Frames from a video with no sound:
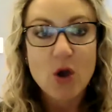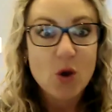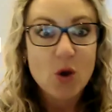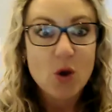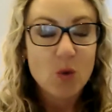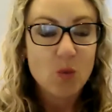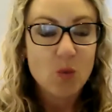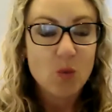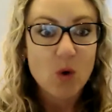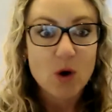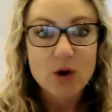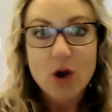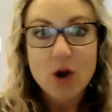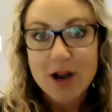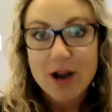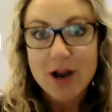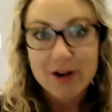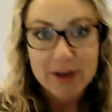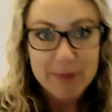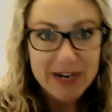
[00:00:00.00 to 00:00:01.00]
what
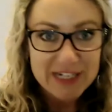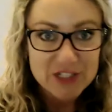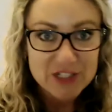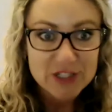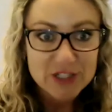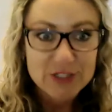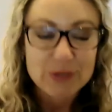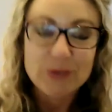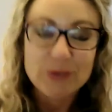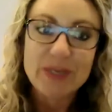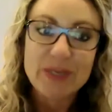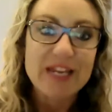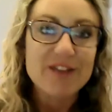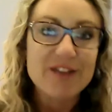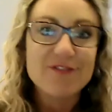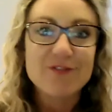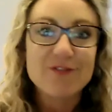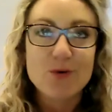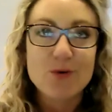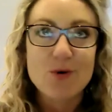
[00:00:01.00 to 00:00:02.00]
hiring managers are looking
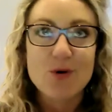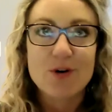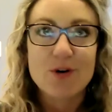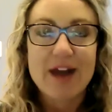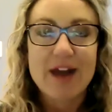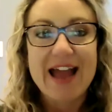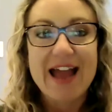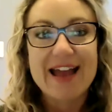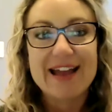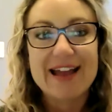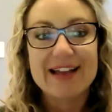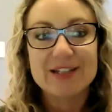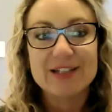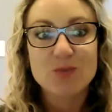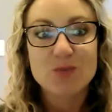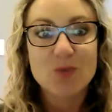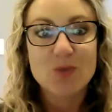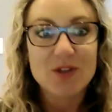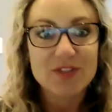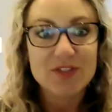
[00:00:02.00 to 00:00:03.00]
for
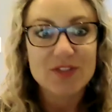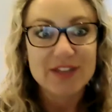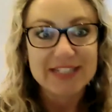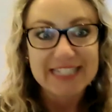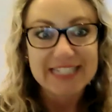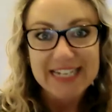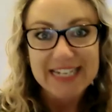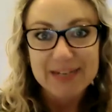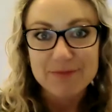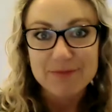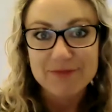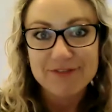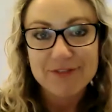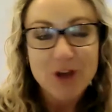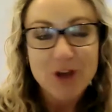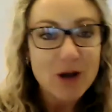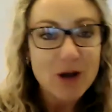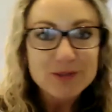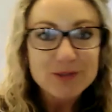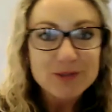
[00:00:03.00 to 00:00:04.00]
and what the team
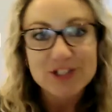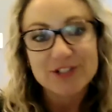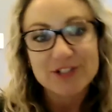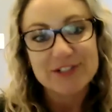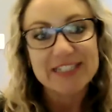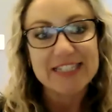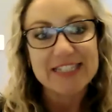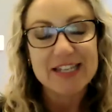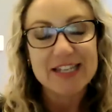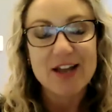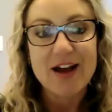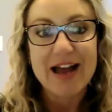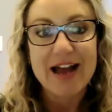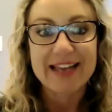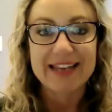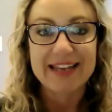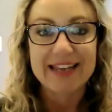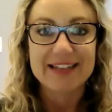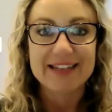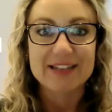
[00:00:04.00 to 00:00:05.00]
culture is
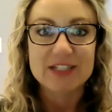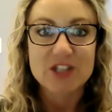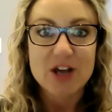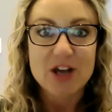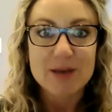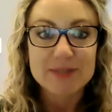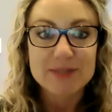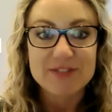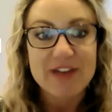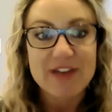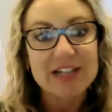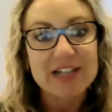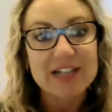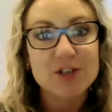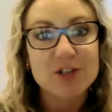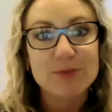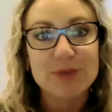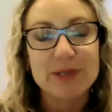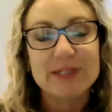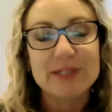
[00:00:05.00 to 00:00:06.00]
like and the types of
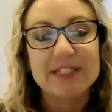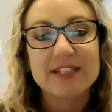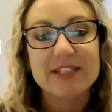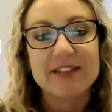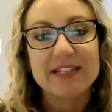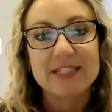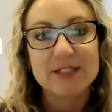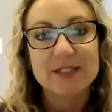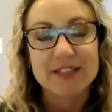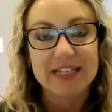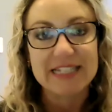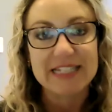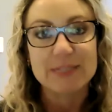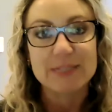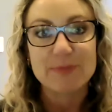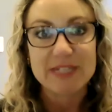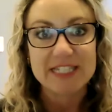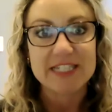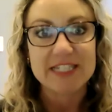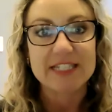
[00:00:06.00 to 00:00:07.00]
attributes that these
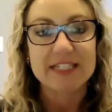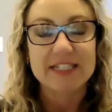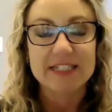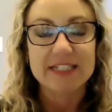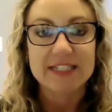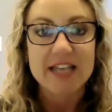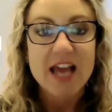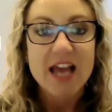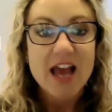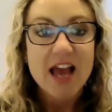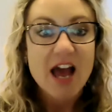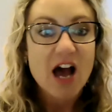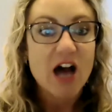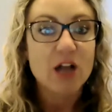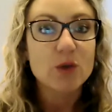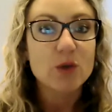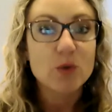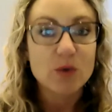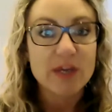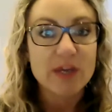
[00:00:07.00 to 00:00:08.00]
businesses are
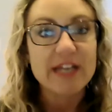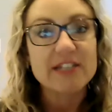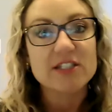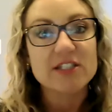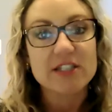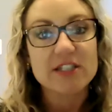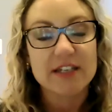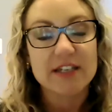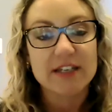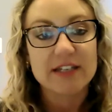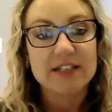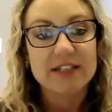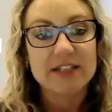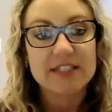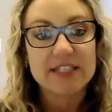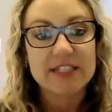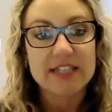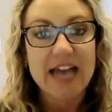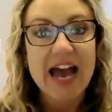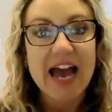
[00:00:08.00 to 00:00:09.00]
looking to
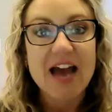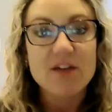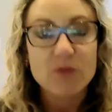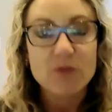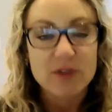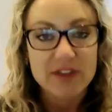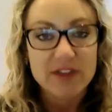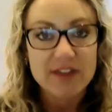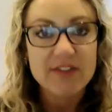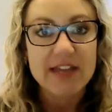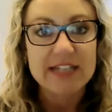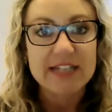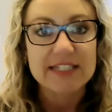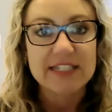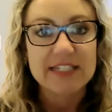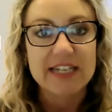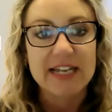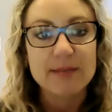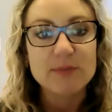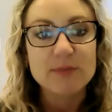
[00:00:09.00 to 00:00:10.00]
have within their
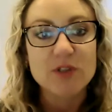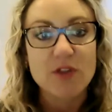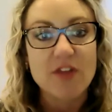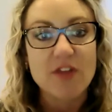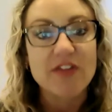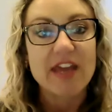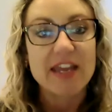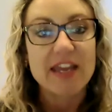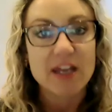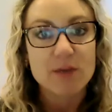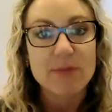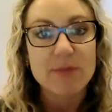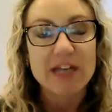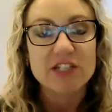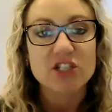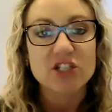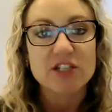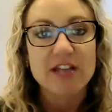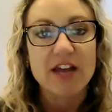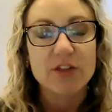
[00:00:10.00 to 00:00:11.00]
team, so that they can
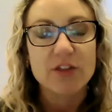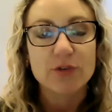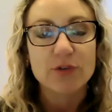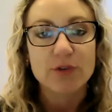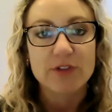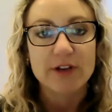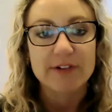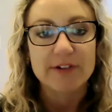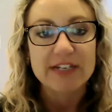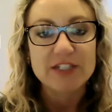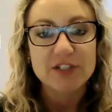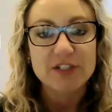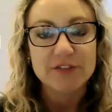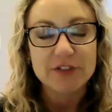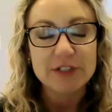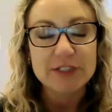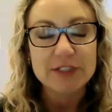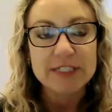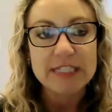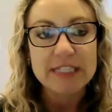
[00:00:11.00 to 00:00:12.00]
mention that through their
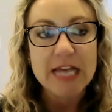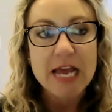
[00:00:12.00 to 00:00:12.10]
interviews.